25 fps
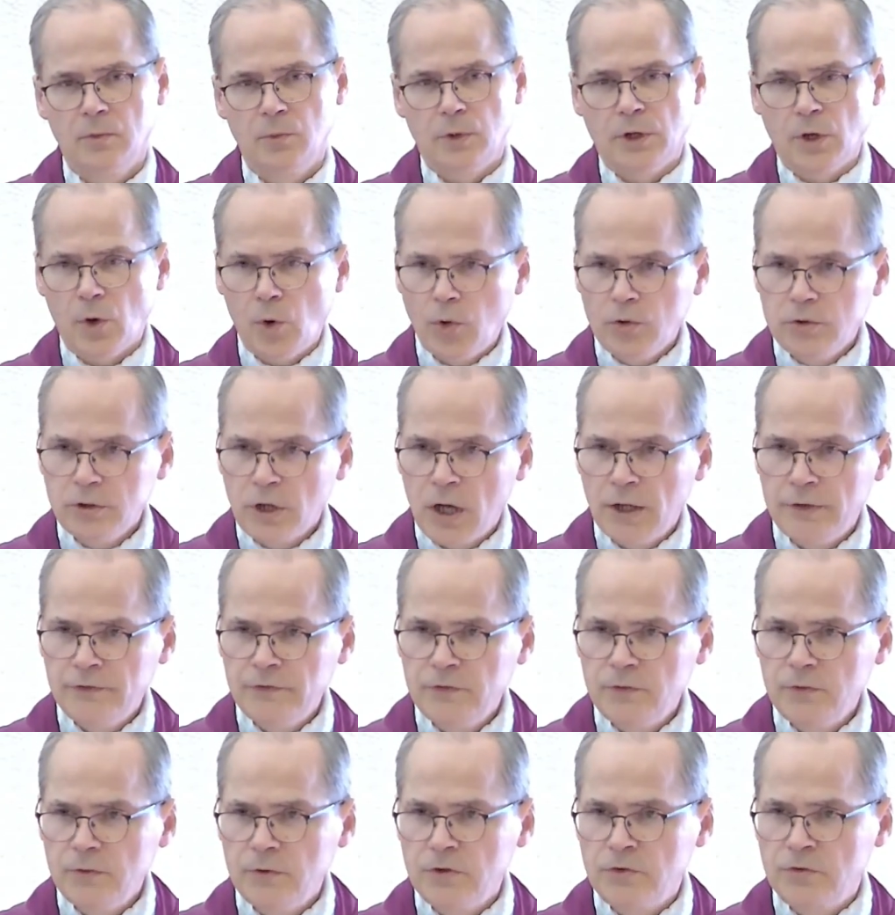We hold on
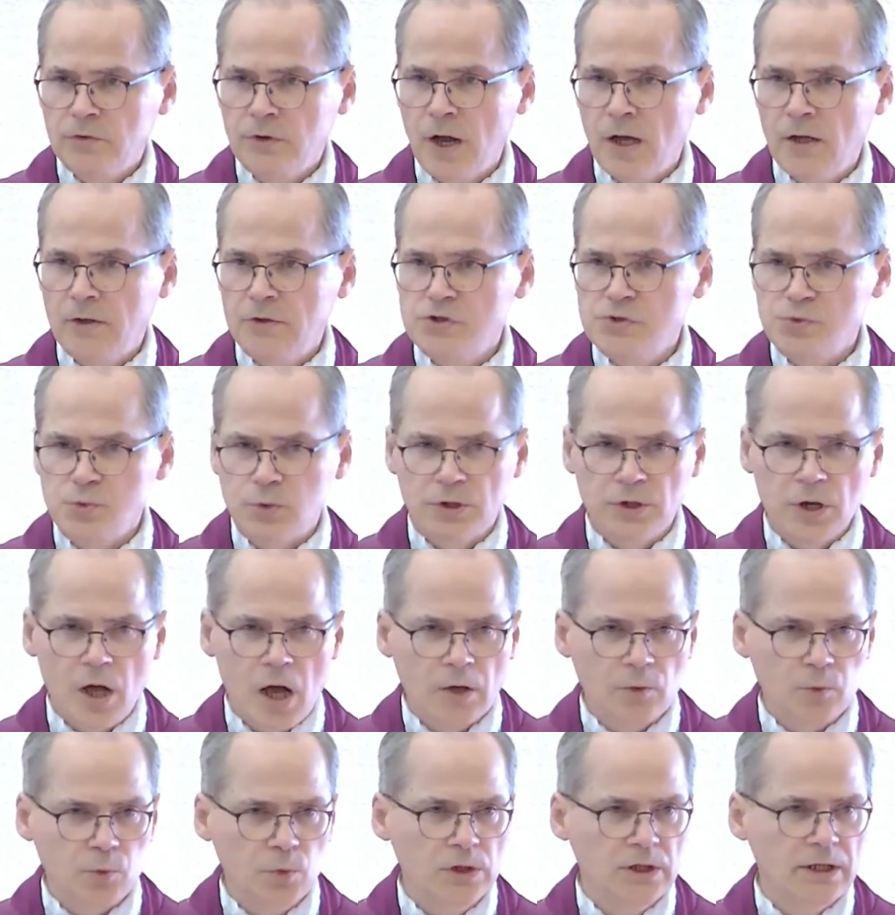to a grudge. We're
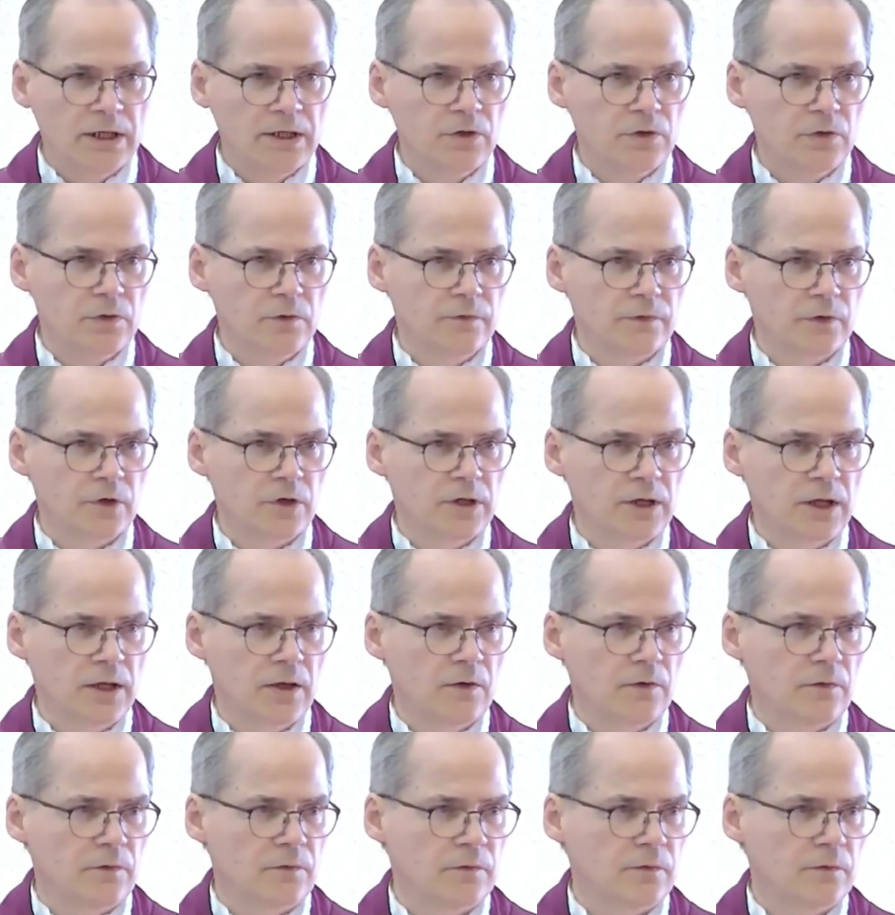not willing to
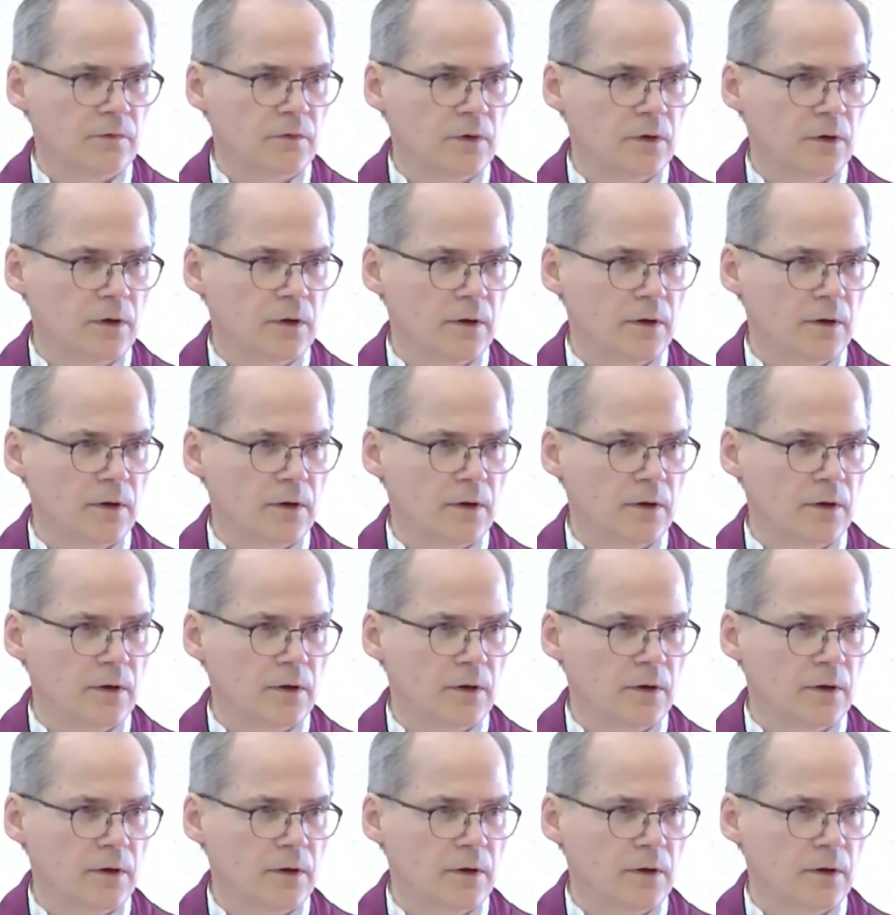forgive.